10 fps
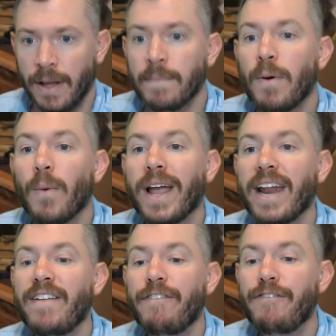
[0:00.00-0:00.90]
but we're
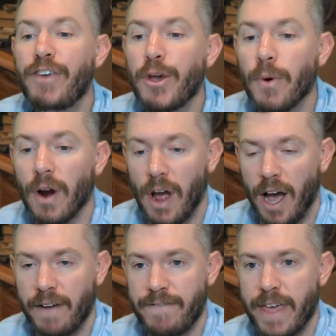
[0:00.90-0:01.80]
getting fewer
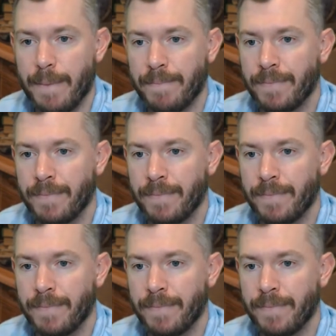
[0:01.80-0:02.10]
of them.